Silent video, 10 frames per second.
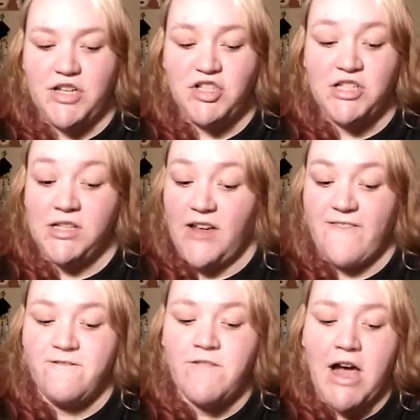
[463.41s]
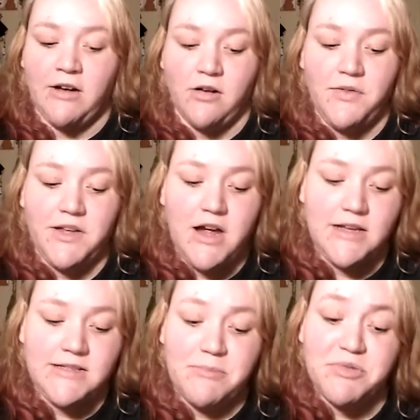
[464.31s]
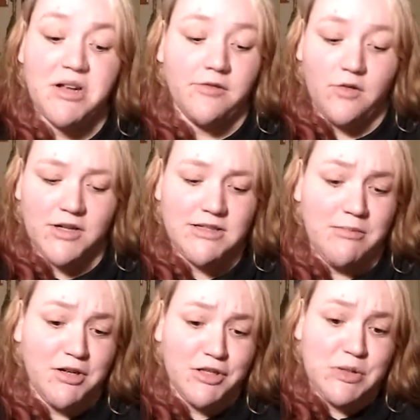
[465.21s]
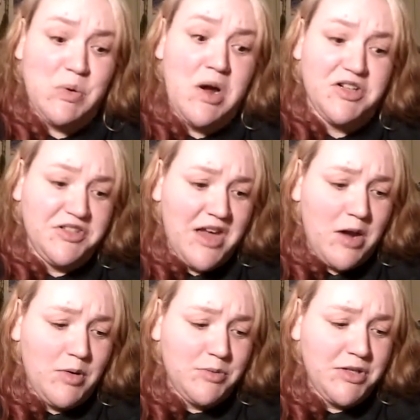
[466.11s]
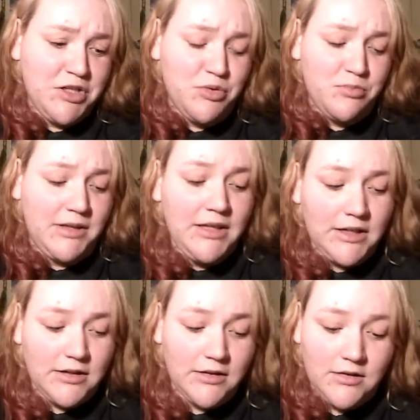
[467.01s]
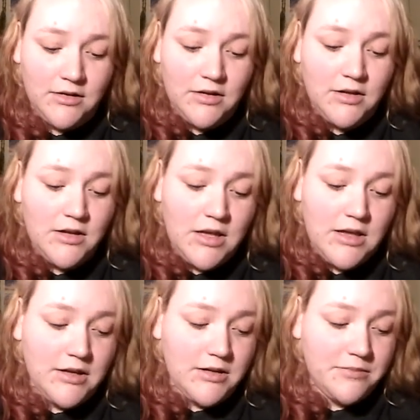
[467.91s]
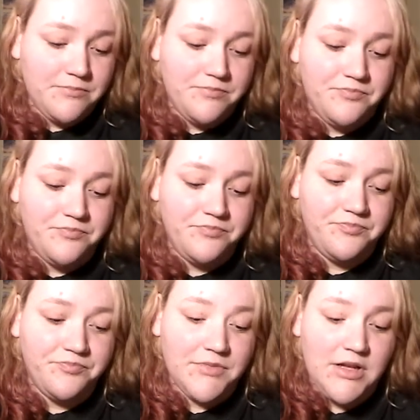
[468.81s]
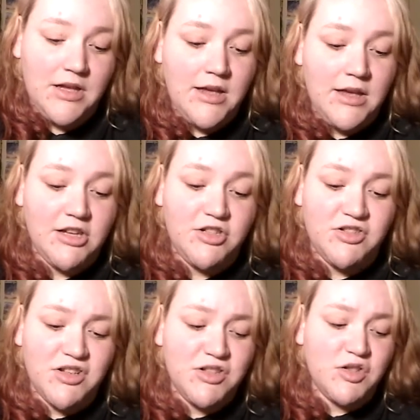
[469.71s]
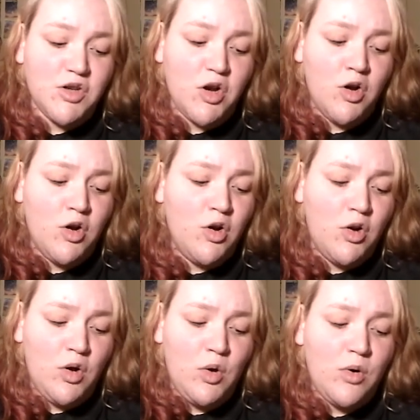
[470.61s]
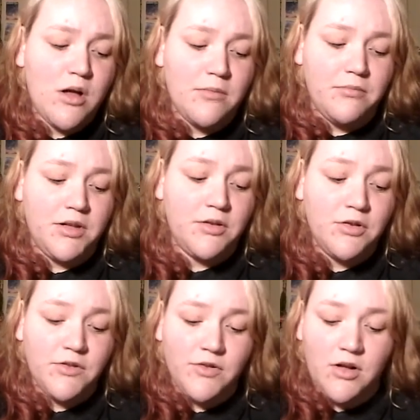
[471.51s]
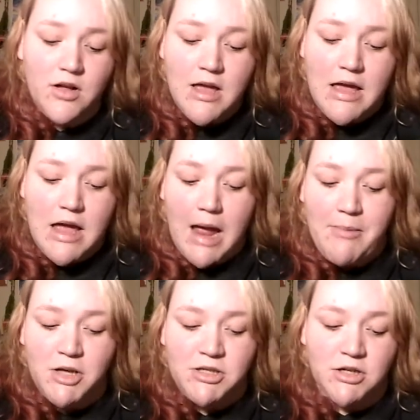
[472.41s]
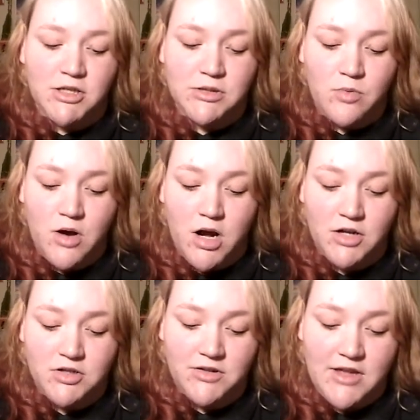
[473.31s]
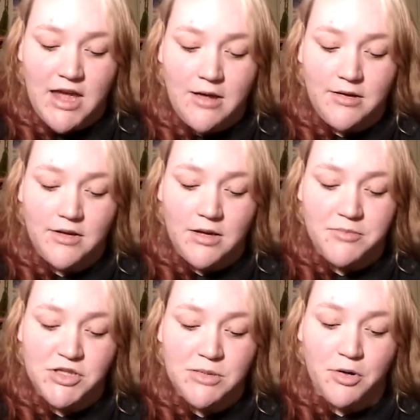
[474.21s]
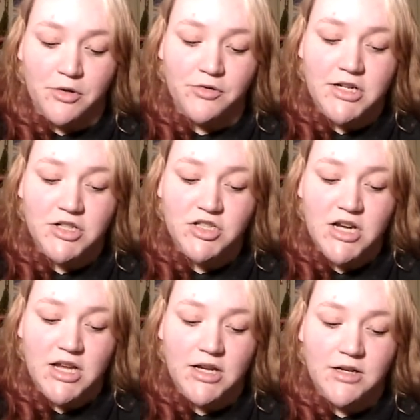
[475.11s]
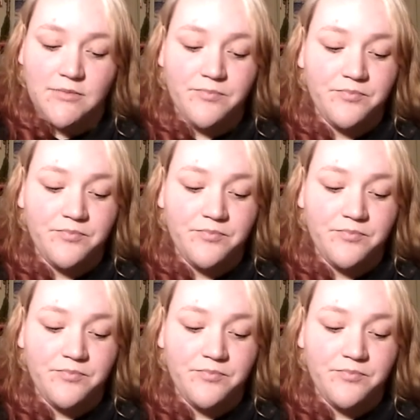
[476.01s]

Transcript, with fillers: It just looks like fire on the eyes. Of course I'm gonna swatch that one. What do you mean? It's just so beautiful. I'm also gonna swatch that shimmer green shade.